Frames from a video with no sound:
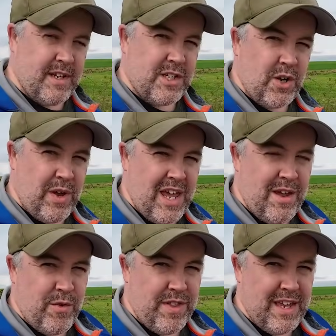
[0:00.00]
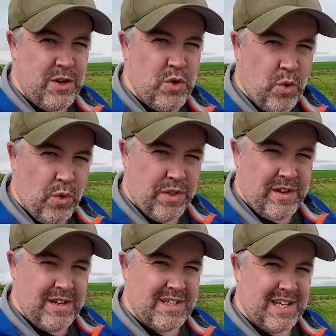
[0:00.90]
So here at the
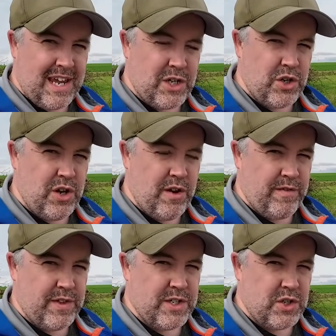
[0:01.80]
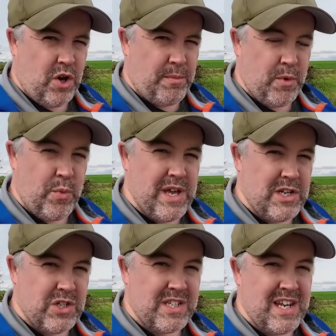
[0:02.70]
northern section of the Somme, we're
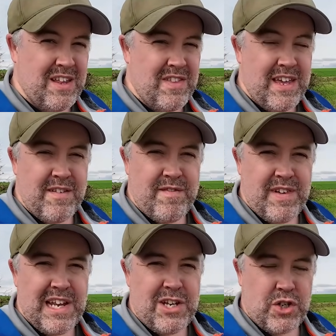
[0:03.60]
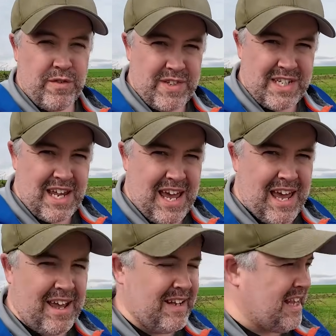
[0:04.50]
just near the village of
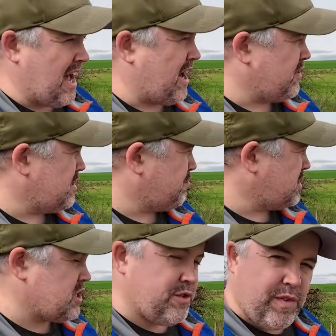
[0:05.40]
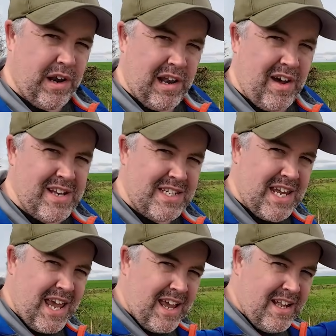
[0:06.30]
Serres. The British front lines
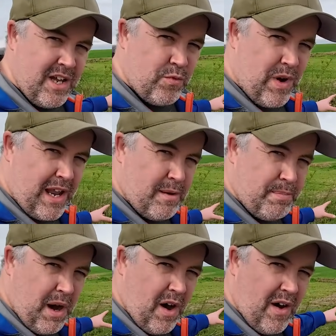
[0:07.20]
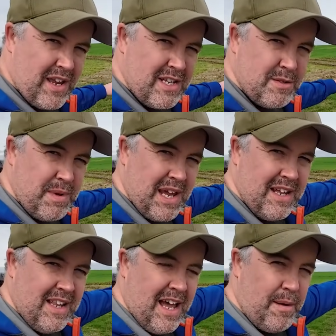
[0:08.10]
here ran behind me
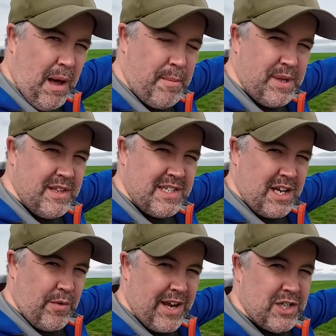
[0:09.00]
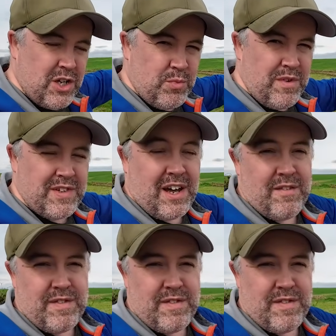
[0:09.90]
up in this direction, and we've done